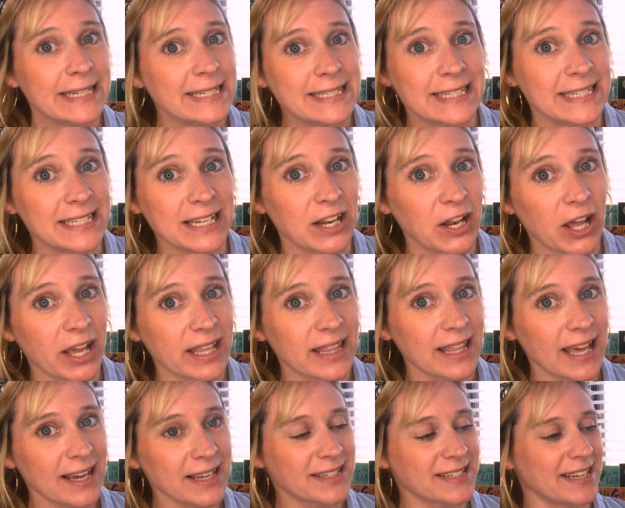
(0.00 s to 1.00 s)
didn't like
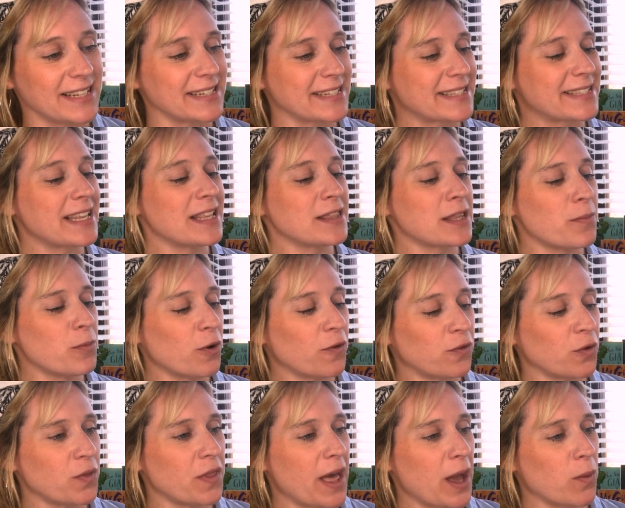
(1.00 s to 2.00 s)
that and sent them
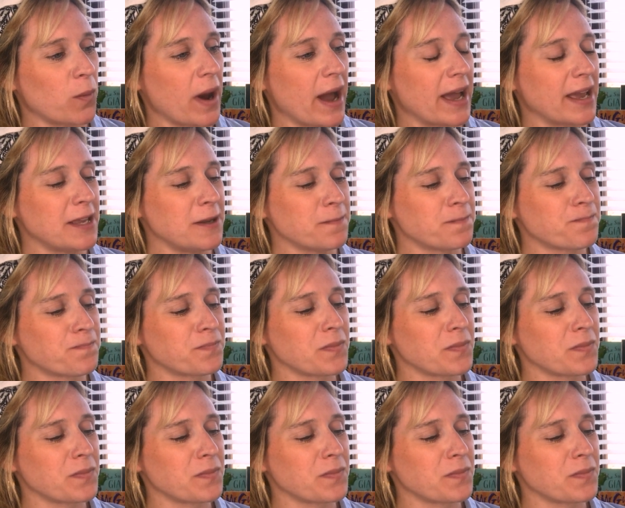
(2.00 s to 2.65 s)
off on their way.